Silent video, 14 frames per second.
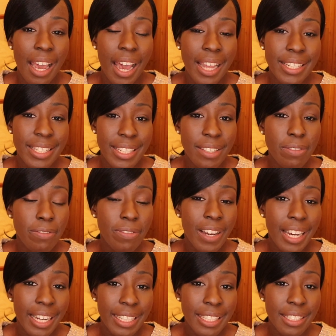I did
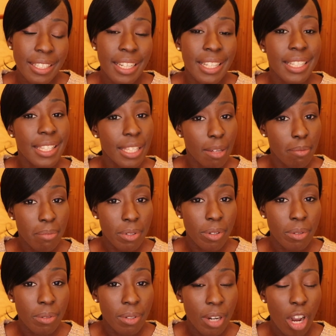find a
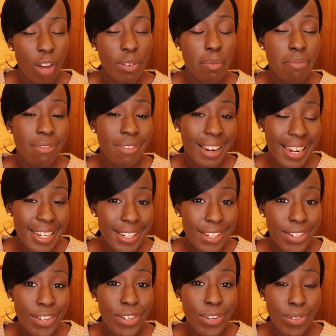sample of a
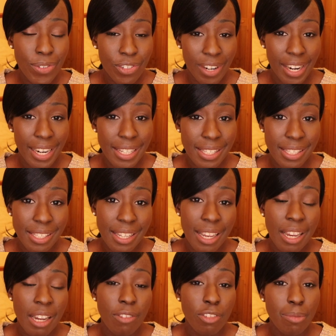brand new dress
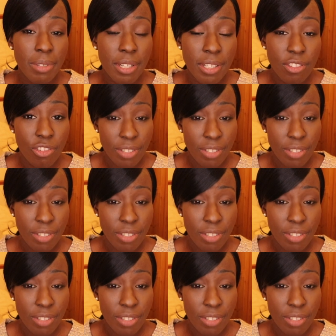from the